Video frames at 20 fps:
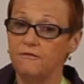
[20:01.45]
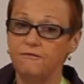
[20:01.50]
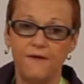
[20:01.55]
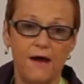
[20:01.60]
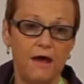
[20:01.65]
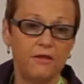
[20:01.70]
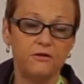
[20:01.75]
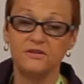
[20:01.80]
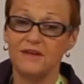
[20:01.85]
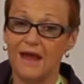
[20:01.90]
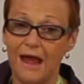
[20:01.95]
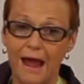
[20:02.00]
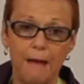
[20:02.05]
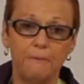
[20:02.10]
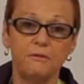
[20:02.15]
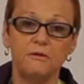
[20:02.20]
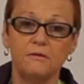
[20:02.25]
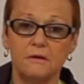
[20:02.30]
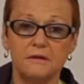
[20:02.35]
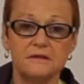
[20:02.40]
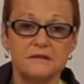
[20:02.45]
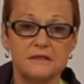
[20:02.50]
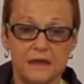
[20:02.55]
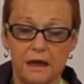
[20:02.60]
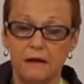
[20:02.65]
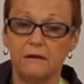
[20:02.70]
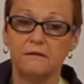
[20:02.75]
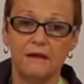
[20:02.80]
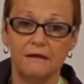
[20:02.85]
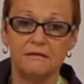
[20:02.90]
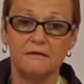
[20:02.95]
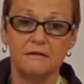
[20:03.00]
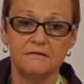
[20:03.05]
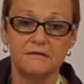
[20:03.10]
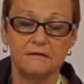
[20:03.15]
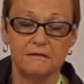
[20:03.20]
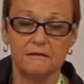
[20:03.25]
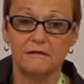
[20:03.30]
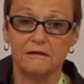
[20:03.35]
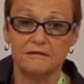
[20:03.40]
the father's absolutely scared that
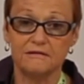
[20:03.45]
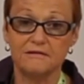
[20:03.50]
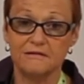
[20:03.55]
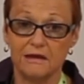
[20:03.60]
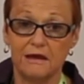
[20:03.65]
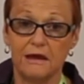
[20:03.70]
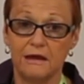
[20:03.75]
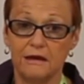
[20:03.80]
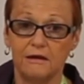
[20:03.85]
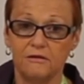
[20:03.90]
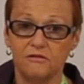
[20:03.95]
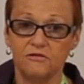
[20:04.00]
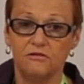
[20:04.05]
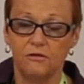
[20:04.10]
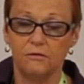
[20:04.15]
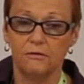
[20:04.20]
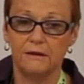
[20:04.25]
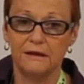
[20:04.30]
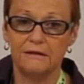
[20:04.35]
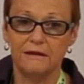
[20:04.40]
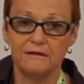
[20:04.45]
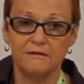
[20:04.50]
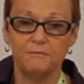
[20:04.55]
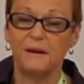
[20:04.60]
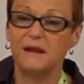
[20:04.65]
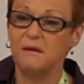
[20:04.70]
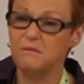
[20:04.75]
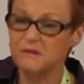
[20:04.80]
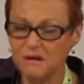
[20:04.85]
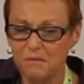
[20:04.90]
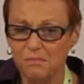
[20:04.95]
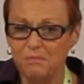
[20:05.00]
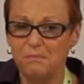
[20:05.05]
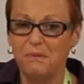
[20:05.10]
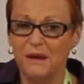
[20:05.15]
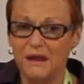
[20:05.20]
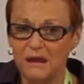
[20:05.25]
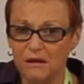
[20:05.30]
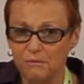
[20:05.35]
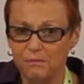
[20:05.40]
this kid is doing this, but he was a
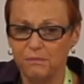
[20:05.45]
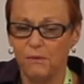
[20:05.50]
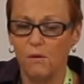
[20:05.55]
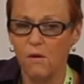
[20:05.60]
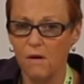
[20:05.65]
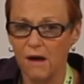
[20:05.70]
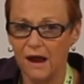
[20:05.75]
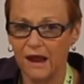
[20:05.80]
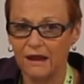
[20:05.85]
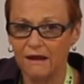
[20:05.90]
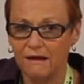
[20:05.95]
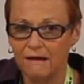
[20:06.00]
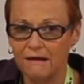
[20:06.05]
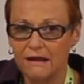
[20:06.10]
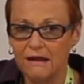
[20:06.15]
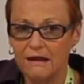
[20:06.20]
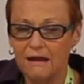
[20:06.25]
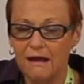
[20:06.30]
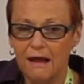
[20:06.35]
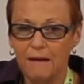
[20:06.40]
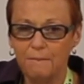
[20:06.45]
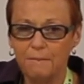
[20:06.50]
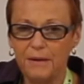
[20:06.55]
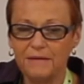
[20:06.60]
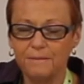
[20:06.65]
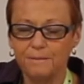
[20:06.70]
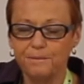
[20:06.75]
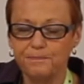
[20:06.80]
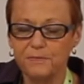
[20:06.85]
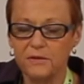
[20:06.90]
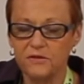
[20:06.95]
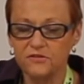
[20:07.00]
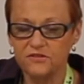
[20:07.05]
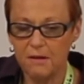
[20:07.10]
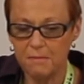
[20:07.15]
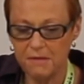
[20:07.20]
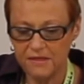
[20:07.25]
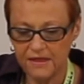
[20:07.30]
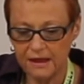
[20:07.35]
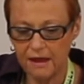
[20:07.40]
big boy. But
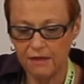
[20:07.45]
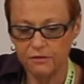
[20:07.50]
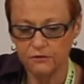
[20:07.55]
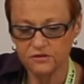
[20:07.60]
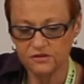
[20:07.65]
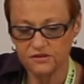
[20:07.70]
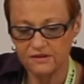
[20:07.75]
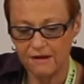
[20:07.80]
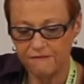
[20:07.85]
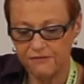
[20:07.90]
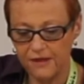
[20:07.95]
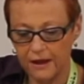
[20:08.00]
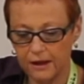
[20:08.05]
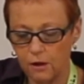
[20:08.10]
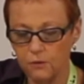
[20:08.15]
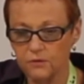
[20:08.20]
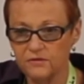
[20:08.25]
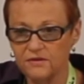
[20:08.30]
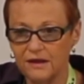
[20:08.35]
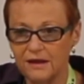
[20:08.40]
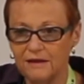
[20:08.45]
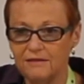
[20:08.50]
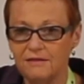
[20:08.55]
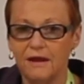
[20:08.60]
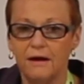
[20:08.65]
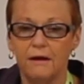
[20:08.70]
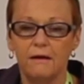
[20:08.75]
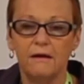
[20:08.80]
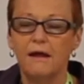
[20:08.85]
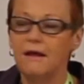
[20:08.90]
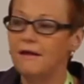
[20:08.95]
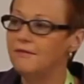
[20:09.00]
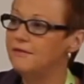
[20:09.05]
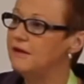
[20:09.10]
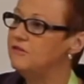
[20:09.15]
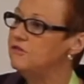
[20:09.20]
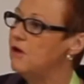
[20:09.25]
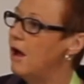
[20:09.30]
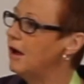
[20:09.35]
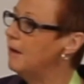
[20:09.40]
some of the other stuff that goes in there,
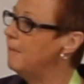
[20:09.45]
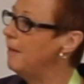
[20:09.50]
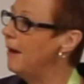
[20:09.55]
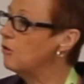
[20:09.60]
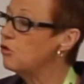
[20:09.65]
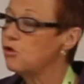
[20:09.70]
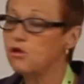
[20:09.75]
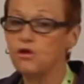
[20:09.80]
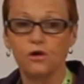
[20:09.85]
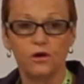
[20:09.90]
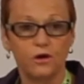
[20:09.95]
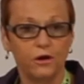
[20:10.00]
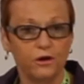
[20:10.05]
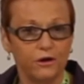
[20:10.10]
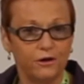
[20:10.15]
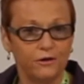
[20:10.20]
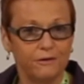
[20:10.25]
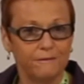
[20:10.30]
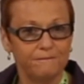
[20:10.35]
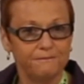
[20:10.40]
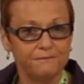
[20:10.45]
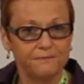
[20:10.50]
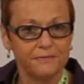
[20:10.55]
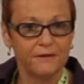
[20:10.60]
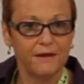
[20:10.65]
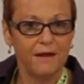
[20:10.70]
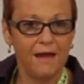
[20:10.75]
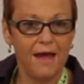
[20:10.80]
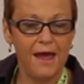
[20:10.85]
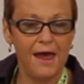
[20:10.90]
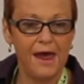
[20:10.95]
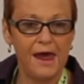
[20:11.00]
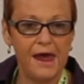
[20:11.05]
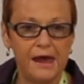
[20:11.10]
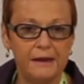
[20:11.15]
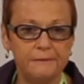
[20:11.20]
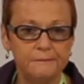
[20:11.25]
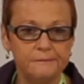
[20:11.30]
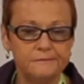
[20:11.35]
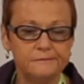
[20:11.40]
they talk about sugar.
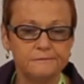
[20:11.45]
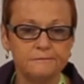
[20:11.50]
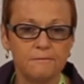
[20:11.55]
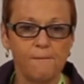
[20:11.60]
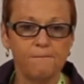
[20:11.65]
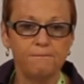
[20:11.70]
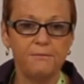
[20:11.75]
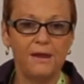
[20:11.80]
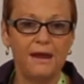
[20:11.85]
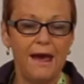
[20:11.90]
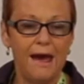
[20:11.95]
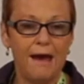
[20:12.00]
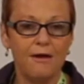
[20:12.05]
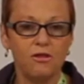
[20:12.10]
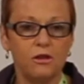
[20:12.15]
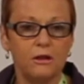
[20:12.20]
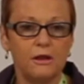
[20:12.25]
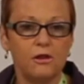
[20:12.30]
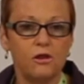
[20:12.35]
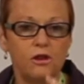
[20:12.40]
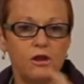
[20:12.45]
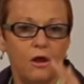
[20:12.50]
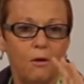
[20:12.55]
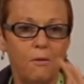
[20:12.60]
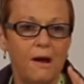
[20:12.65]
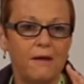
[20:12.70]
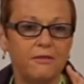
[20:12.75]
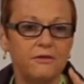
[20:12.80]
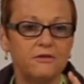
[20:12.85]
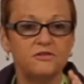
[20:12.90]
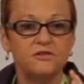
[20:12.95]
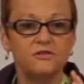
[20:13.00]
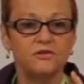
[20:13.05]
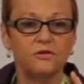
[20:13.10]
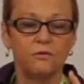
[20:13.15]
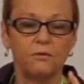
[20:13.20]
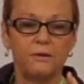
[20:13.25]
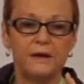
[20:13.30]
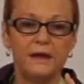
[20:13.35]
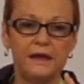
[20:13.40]
And they actually show on the
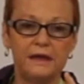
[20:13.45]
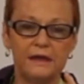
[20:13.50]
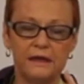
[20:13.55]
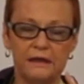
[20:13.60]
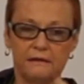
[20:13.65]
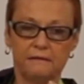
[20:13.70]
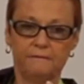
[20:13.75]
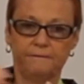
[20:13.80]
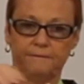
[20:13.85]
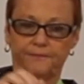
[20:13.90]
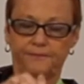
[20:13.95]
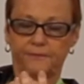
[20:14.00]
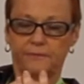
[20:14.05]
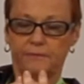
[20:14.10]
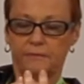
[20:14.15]
screen